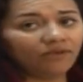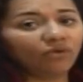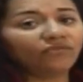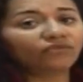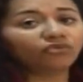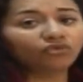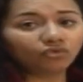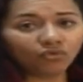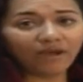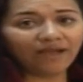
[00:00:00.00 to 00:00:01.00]
made of
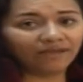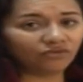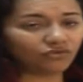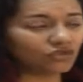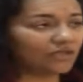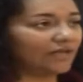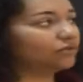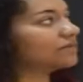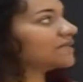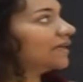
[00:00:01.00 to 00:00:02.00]
2 hydrogen
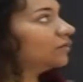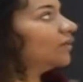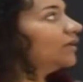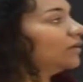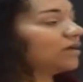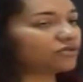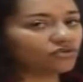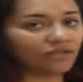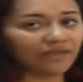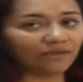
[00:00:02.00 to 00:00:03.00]
atoms and 1
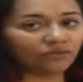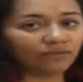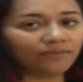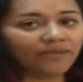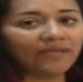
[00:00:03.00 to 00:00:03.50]
oxygen atom.